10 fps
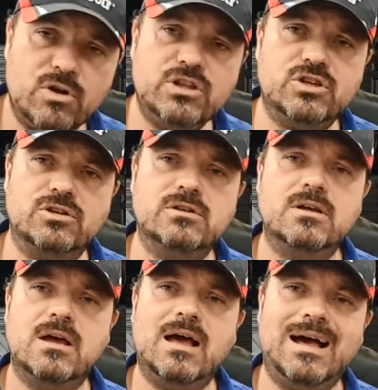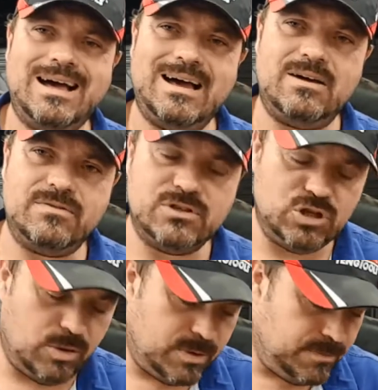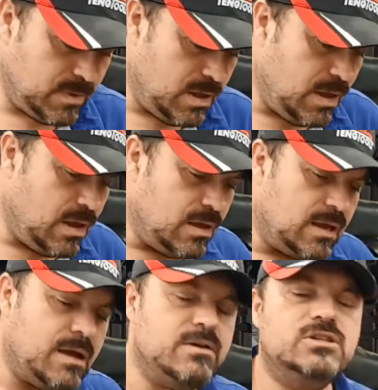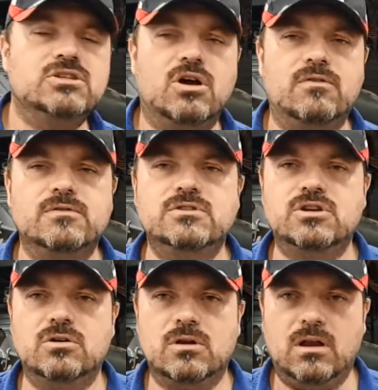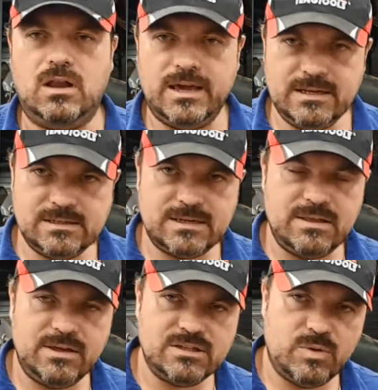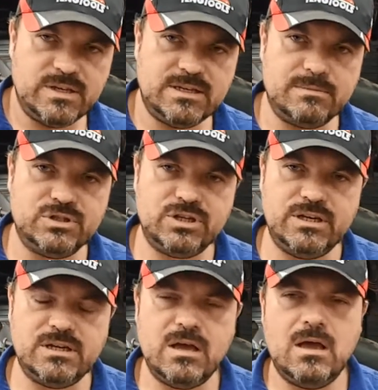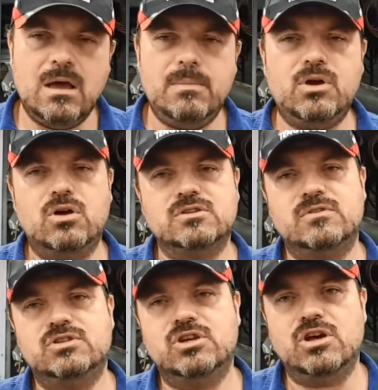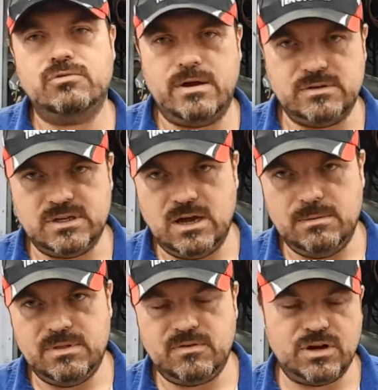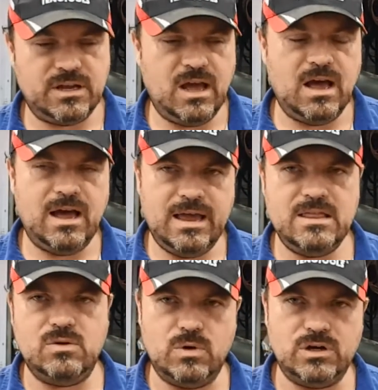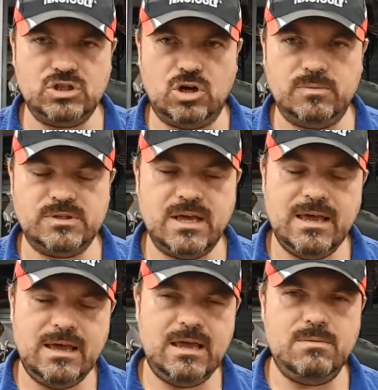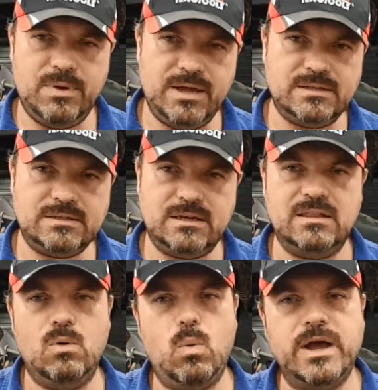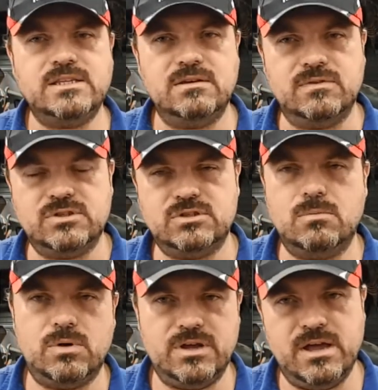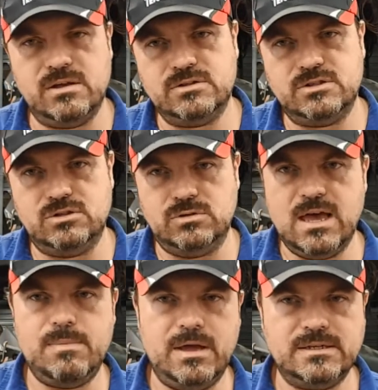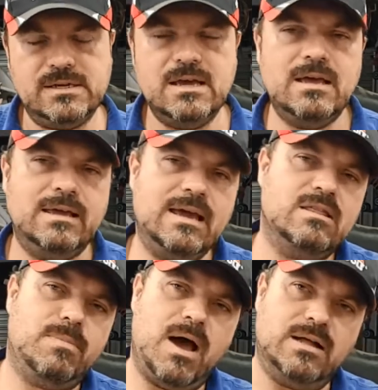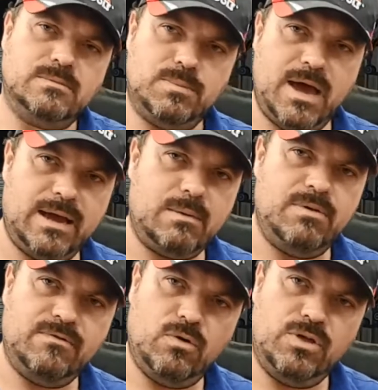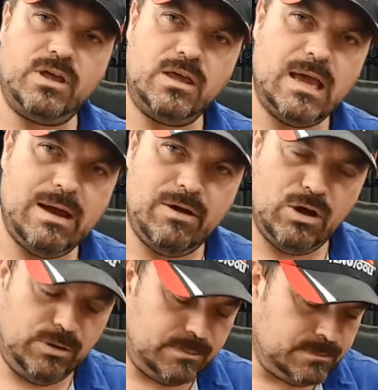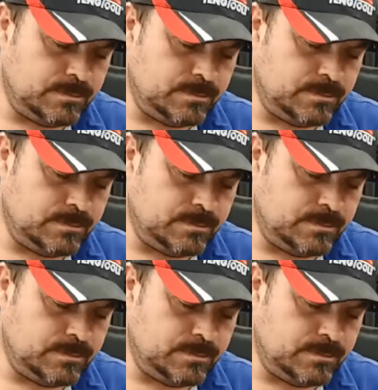only done half the job. Garages often don't like to send things away to get machined because of the turnaround time. They've got a car in the workshops in bits and they're waiting for somebody else to do their bit, get the parts back before they can carry on.